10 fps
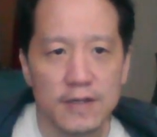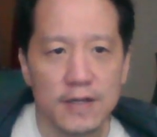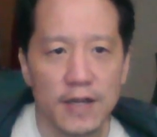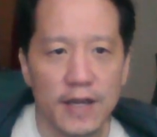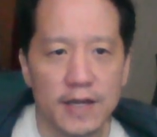
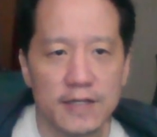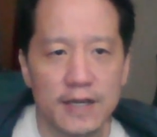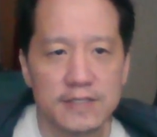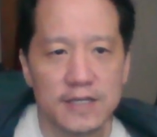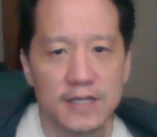and
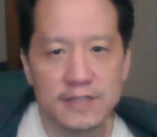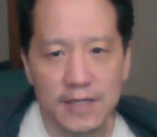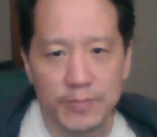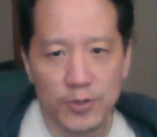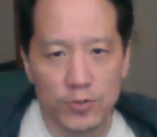as an
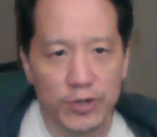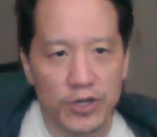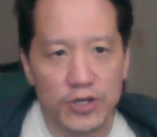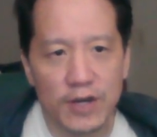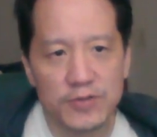example, we
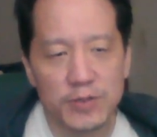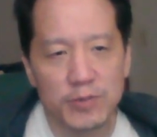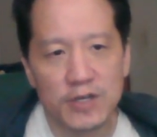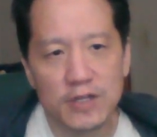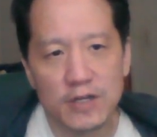could have
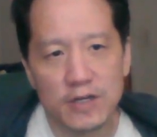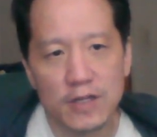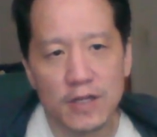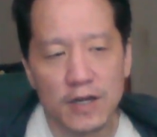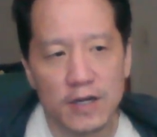something along
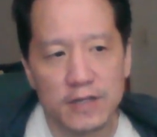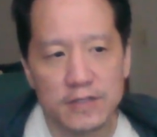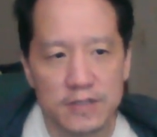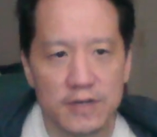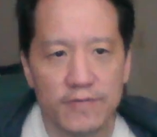the
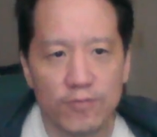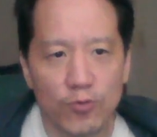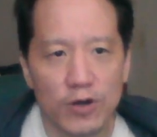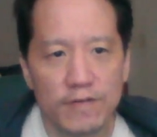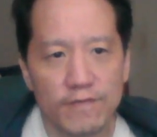lines of
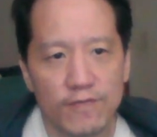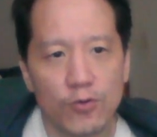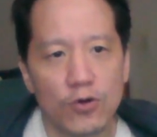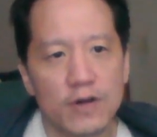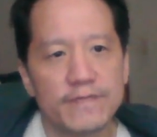1,
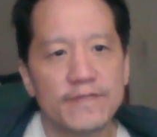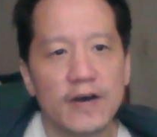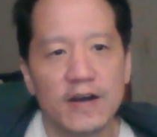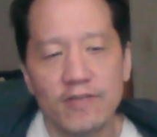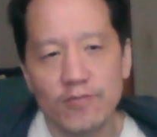4, and
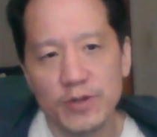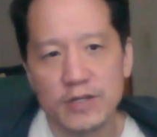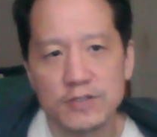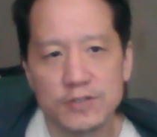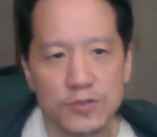5,
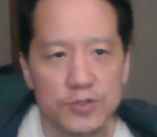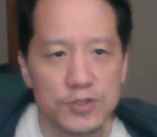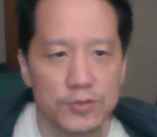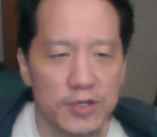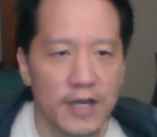because those
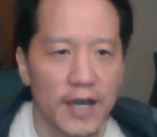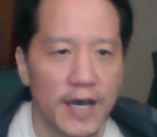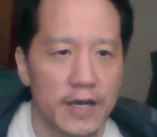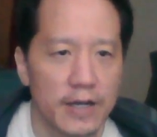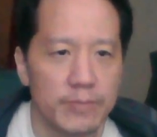3
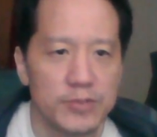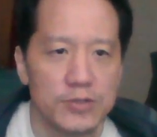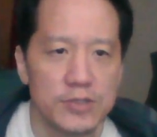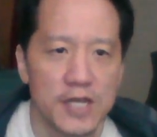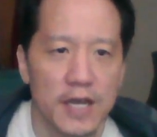add up
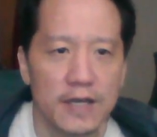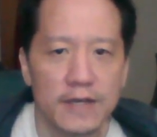to 10.